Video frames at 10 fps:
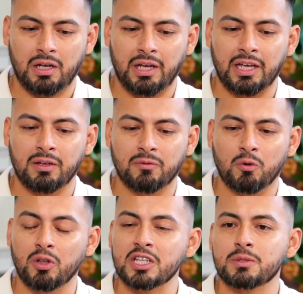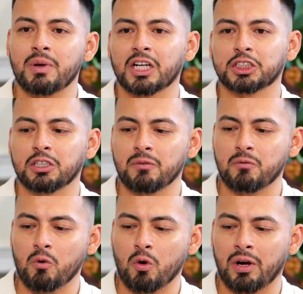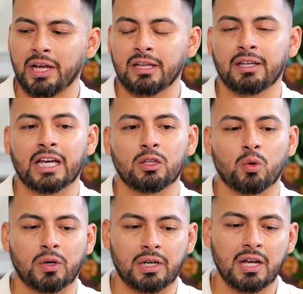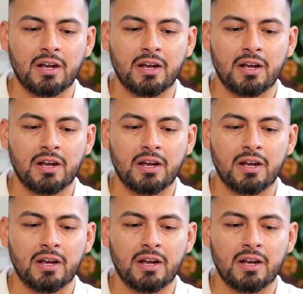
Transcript: a full inspection for a landlord,